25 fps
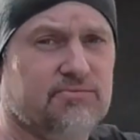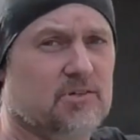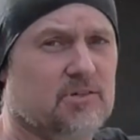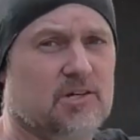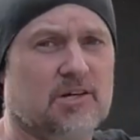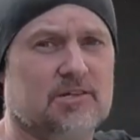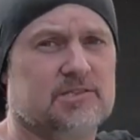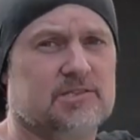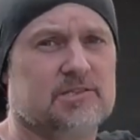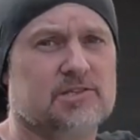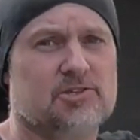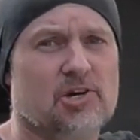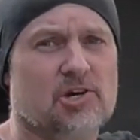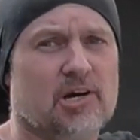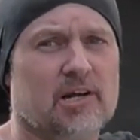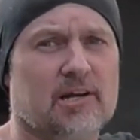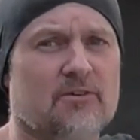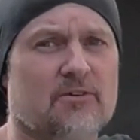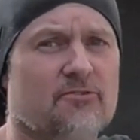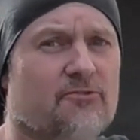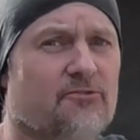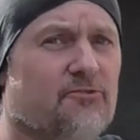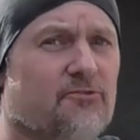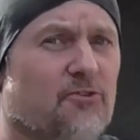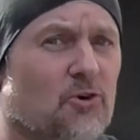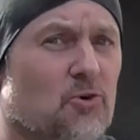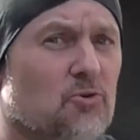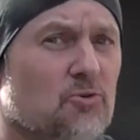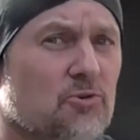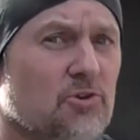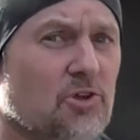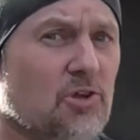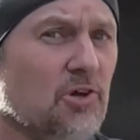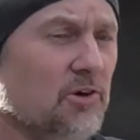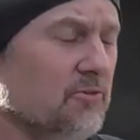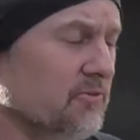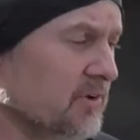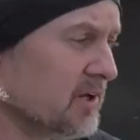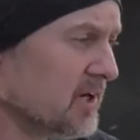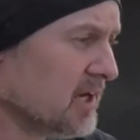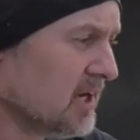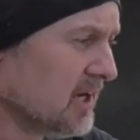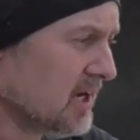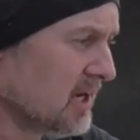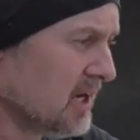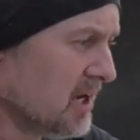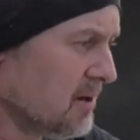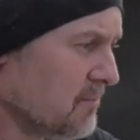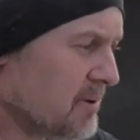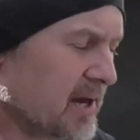costs the channel a fortune.
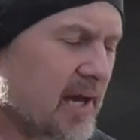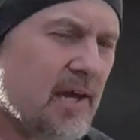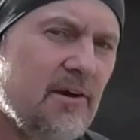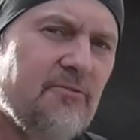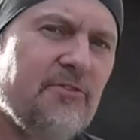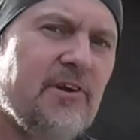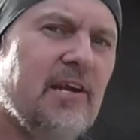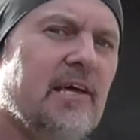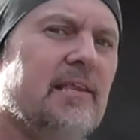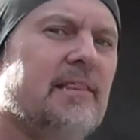But even